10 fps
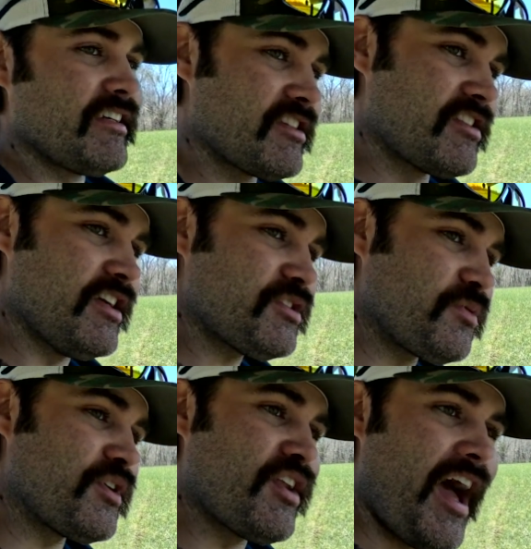Because this
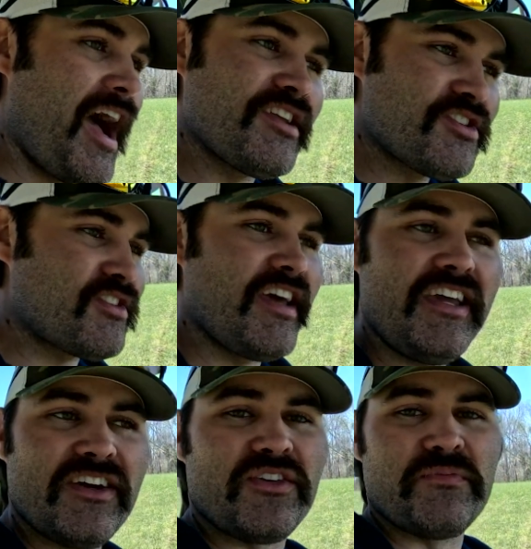one, I just
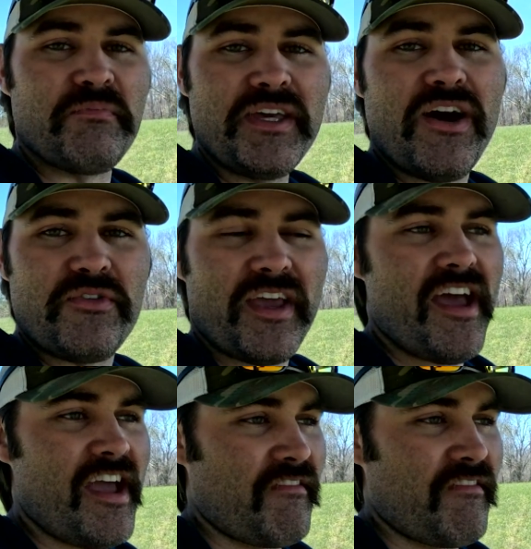think it'll be okay.